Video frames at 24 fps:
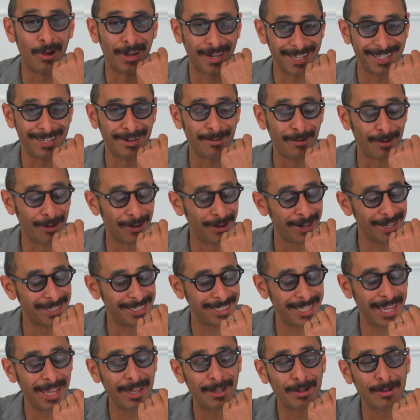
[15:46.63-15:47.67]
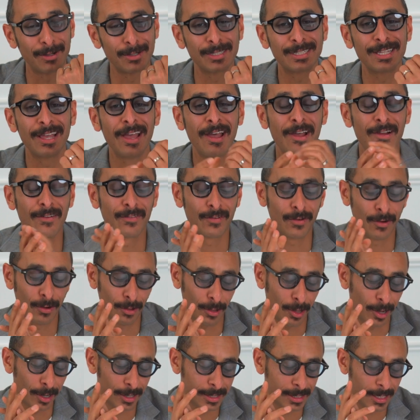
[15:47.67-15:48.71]
wearing Seikos for a
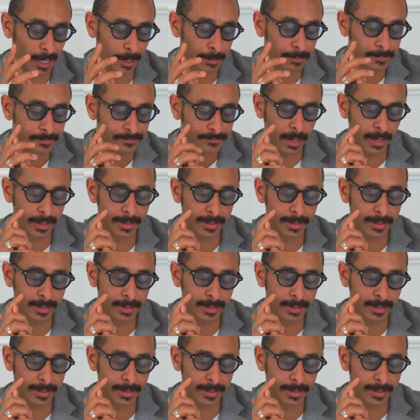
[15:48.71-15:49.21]
long time.